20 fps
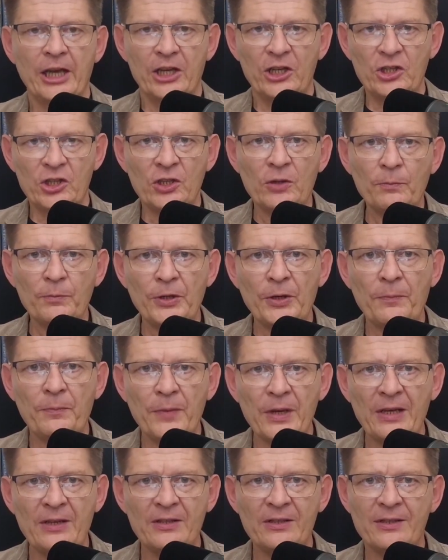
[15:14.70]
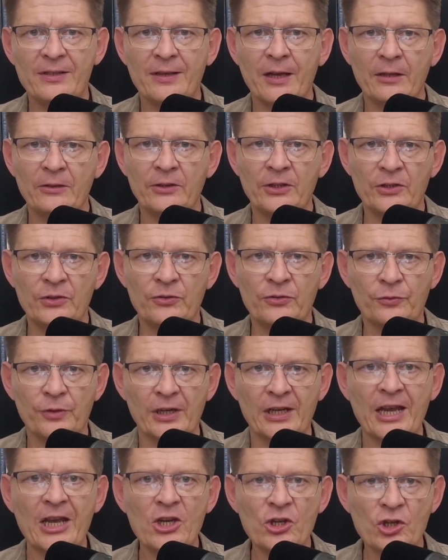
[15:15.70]
It simply means that this
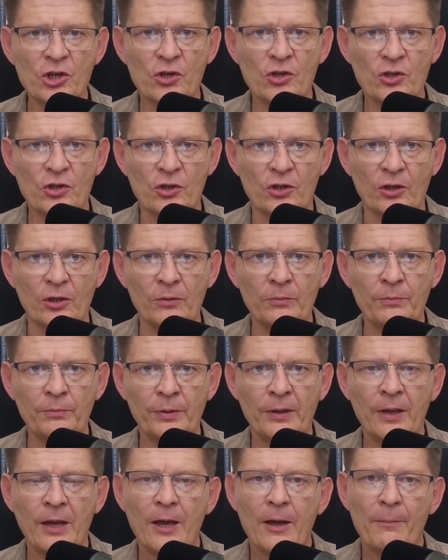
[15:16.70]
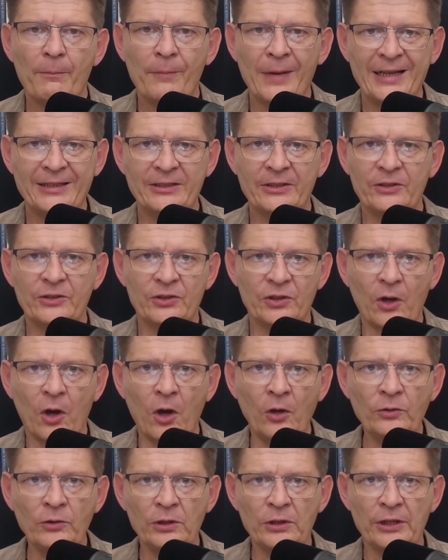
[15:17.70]
relationship matters
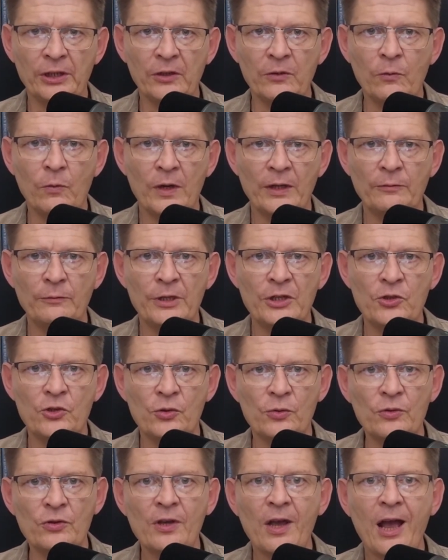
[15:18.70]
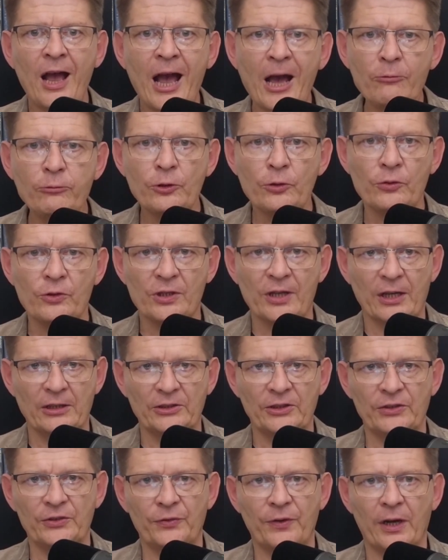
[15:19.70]
only when we choose how to
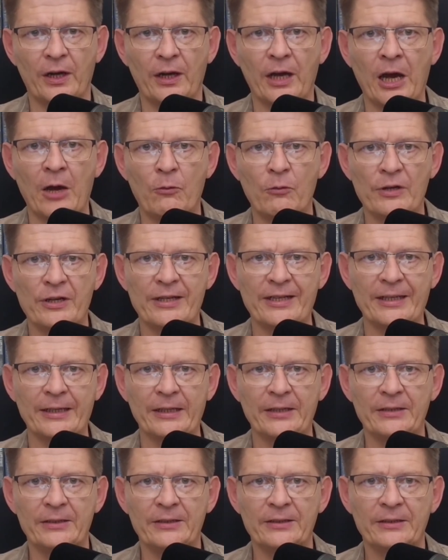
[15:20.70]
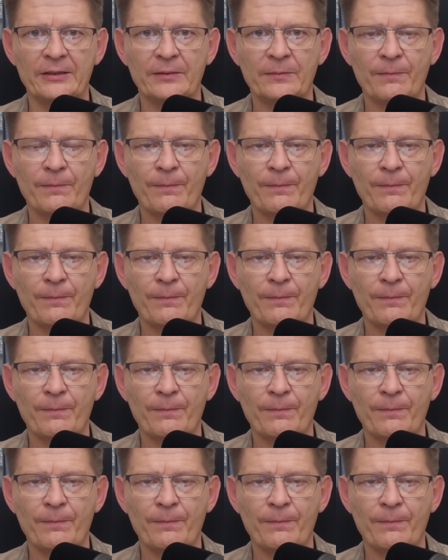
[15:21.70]
satisfy our needs.